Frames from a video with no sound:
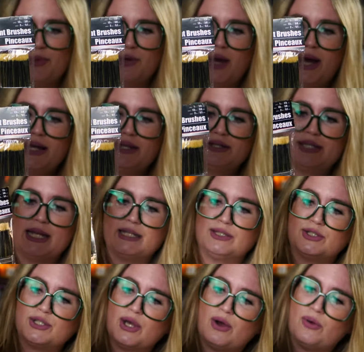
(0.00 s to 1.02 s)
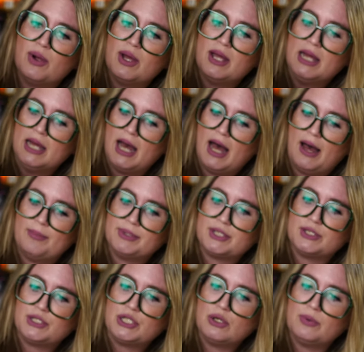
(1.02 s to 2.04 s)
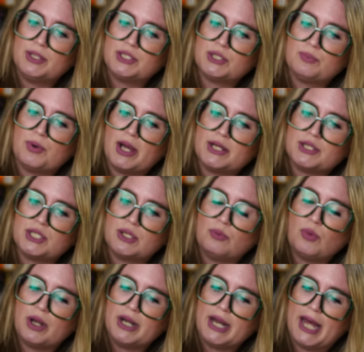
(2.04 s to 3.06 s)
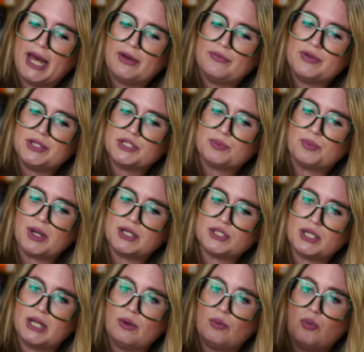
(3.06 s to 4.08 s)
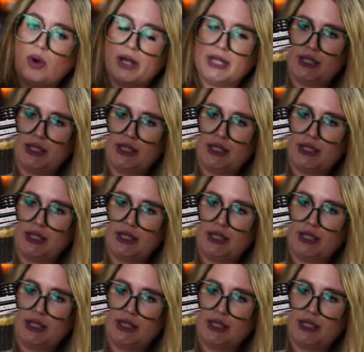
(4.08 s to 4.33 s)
you guys. And so um, it's a two inch brush, one and a half inch brush, and a one